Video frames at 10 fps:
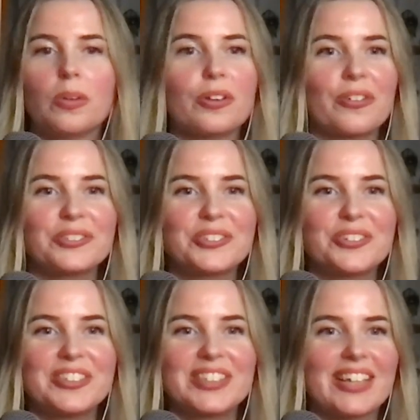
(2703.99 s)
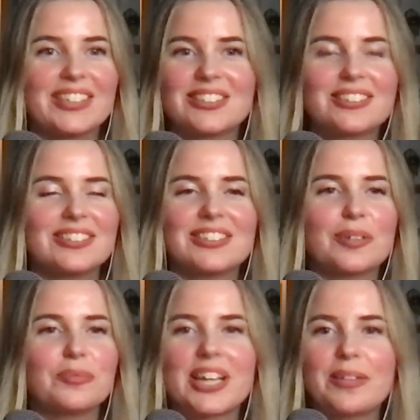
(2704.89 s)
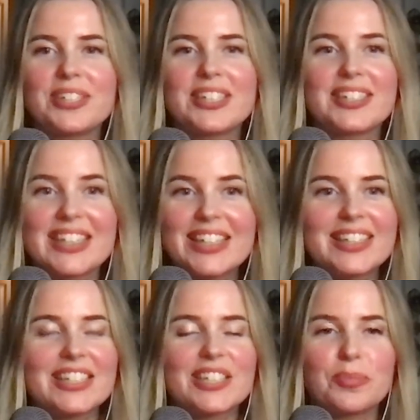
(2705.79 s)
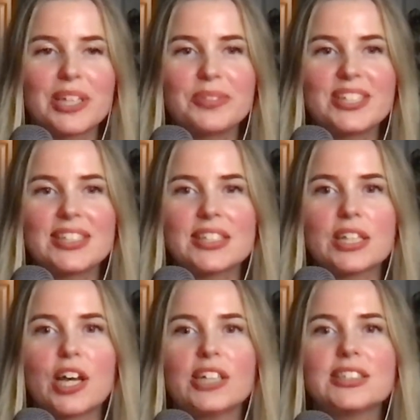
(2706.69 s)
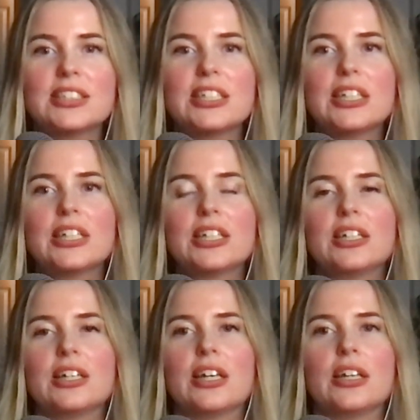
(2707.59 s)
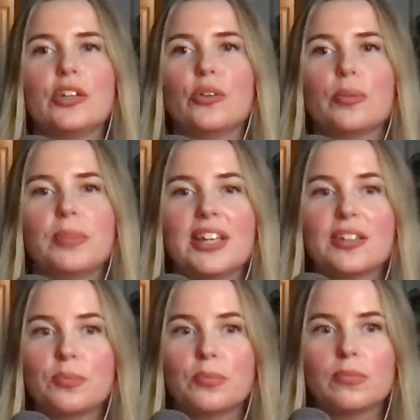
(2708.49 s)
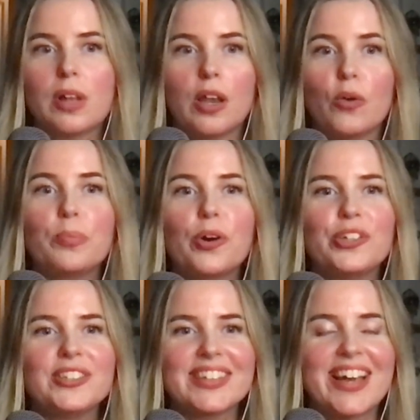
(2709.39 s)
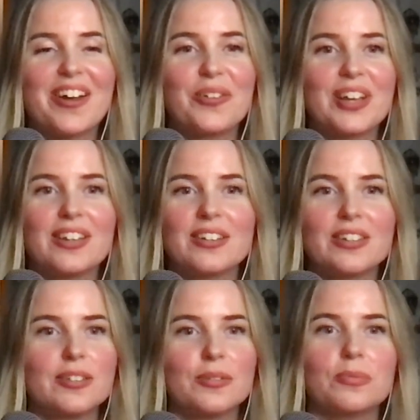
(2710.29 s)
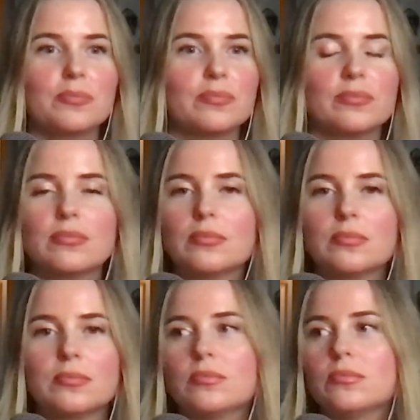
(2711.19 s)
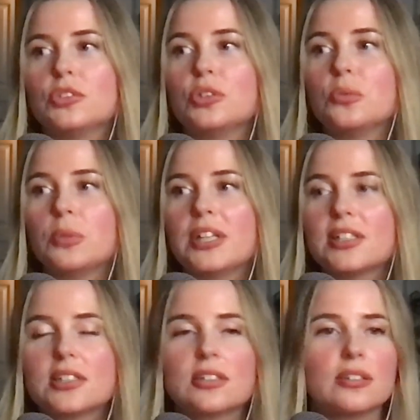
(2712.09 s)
coaster. Like sometimes it's easy, sometimes it's not, and you can be at a low point now, and 2 weeks